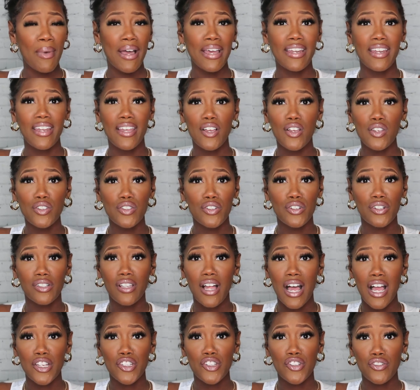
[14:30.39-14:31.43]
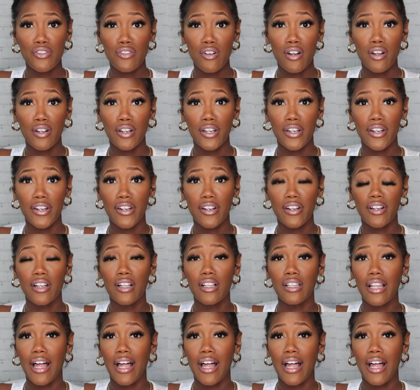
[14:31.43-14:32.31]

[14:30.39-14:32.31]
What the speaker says: my nails are a lot stronger,